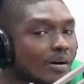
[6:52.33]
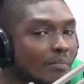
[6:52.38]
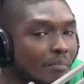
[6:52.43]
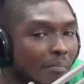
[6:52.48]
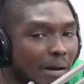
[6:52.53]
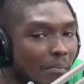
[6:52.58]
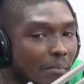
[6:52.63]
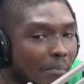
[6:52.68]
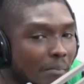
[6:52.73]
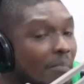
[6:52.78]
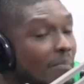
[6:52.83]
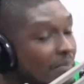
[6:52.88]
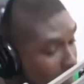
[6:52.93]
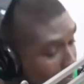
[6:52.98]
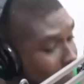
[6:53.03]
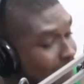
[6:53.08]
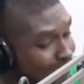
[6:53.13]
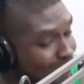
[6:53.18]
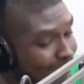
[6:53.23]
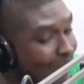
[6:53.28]
my
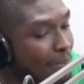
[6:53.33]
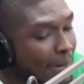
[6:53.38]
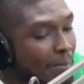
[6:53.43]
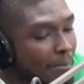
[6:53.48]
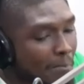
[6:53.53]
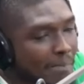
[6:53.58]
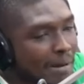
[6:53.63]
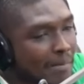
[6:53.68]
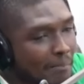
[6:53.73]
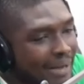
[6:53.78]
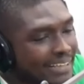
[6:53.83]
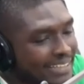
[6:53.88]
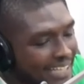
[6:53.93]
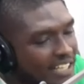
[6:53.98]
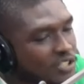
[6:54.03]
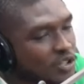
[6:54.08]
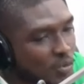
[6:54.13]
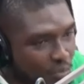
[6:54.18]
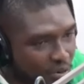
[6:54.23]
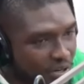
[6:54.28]

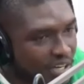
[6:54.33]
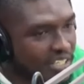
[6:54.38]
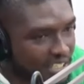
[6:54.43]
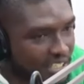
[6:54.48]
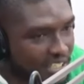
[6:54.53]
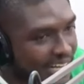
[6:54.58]
title prediction.